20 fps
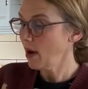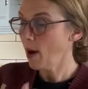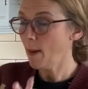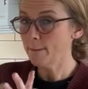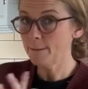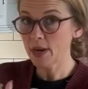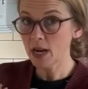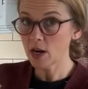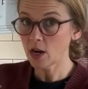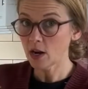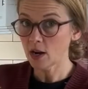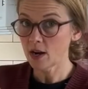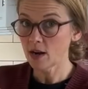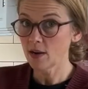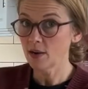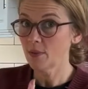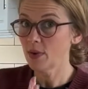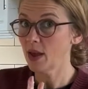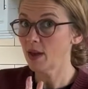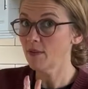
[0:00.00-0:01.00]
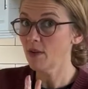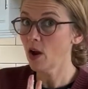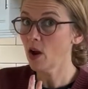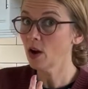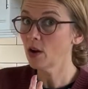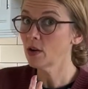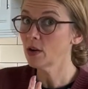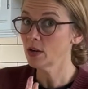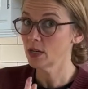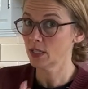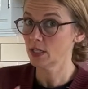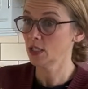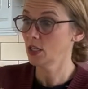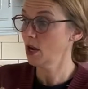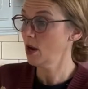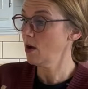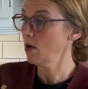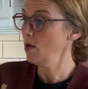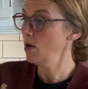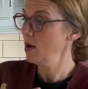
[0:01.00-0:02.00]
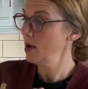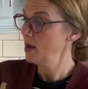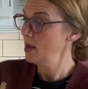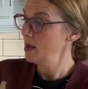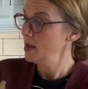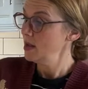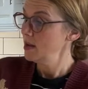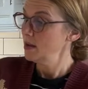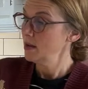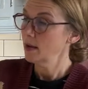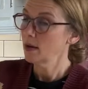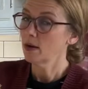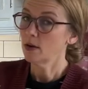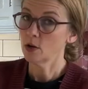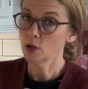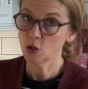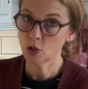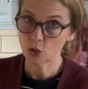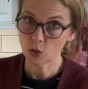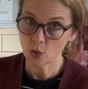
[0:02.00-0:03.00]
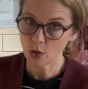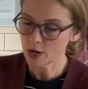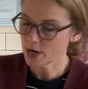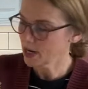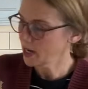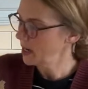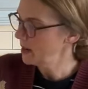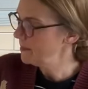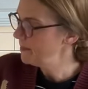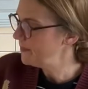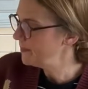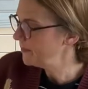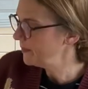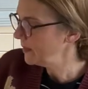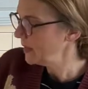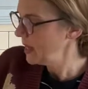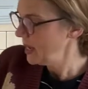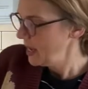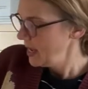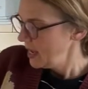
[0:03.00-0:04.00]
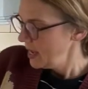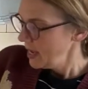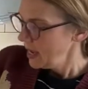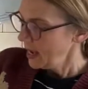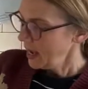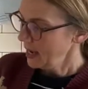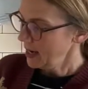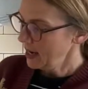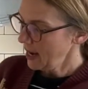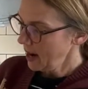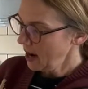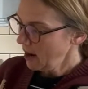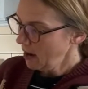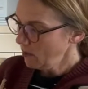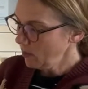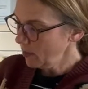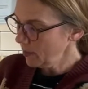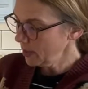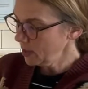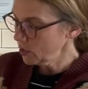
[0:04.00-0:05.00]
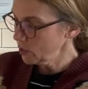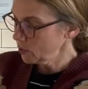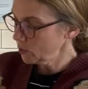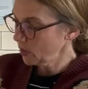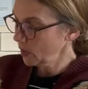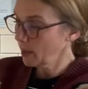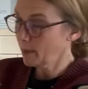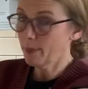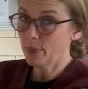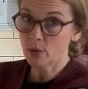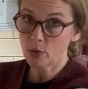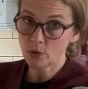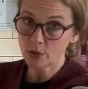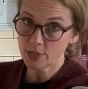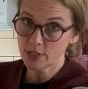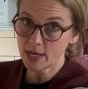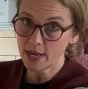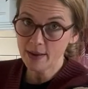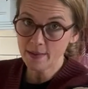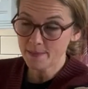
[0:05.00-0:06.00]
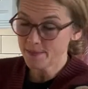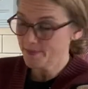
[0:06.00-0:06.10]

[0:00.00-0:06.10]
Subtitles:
our butter, we have our Crisco, our shortening, and now what we're gonna do is we're gonna pulse it.